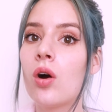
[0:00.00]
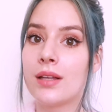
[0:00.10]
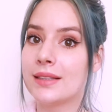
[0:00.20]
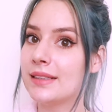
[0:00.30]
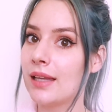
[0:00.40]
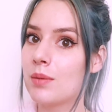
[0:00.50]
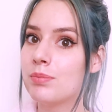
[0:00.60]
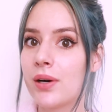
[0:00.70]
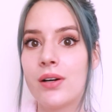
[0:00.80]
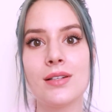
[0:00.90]
or that's in like
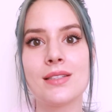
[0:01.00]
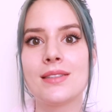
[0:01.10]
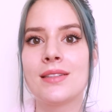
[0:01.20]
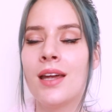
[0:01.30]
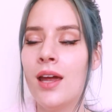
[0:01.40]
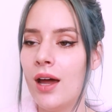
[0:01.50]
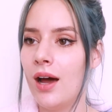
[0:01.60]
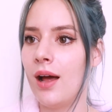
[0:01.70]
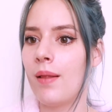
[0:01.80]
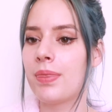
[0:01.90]
bursts,
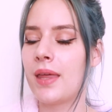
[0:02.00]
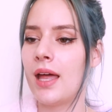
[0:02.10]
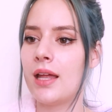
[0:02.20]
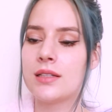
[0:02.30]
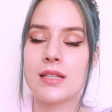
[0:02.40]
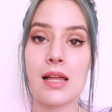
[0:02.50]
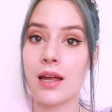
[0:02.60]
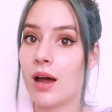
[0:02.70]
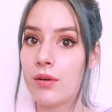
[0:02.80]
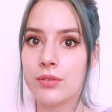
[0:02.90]
and it's like
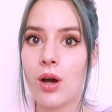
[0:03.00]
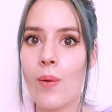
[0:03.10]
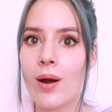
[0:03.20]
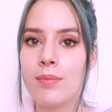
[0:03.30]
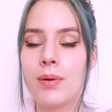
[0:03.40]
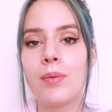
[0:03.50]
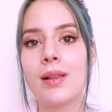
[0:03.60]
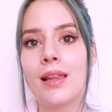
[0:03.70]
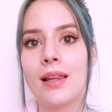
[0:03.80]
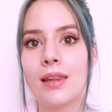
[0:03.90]
out of nowhere. But
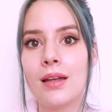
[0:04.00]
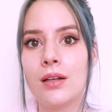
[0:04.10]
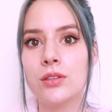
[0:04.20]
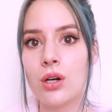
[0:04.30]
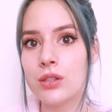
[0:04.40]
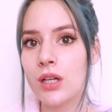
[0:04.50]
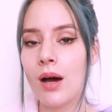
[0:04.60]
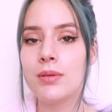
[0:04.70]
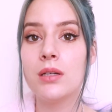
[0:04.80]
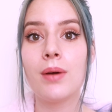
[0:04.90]
with the nose
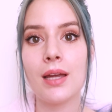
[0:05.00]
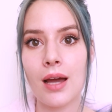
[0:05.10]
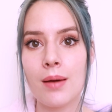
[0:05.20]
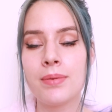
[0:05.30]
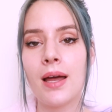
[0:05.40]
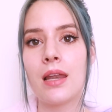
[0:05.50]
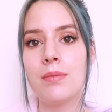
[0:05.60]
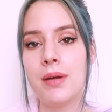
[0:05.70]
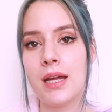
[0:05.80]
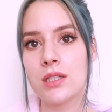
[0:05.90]
job, you wake up and
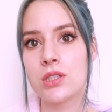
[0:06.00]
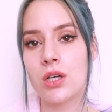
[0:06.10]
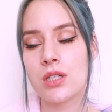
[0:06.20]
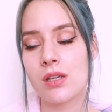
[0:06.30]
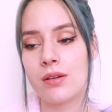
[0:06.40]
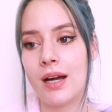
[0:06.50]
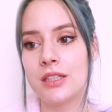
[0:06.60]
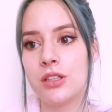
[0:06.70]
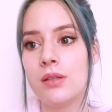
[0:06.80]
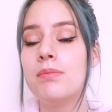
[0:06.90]
the pain starts to
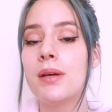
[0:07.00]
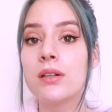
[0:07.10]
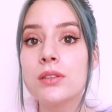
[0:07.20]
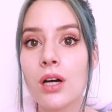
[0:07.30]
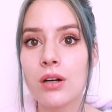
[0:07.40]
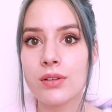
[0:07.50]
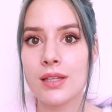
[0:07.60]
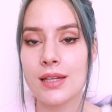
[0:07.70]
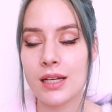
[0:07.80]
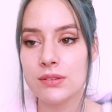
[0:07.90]
gradually build over
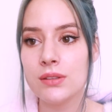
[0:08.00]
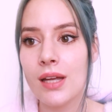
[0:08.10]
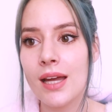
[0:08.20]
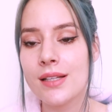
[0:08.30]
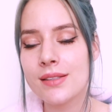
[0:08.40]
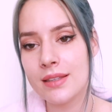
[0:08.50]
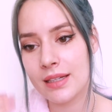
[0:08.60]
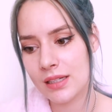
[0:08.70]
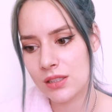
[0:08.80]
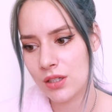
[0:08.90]
the next few days, and
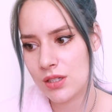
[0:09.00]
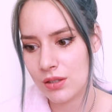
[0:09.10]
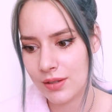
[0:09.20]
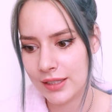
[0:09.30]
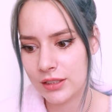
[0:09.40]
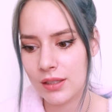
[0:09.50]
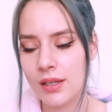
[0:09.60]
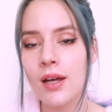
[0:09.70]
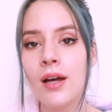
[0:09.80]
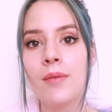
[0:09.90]
then it starts to gradually
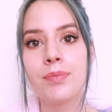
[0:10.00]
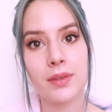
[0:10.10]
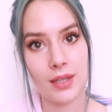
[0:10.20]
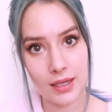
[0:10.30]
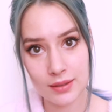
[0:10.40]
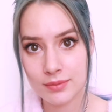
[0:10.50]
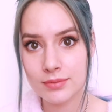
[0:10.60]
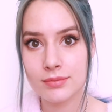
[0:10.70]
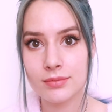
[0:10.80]
like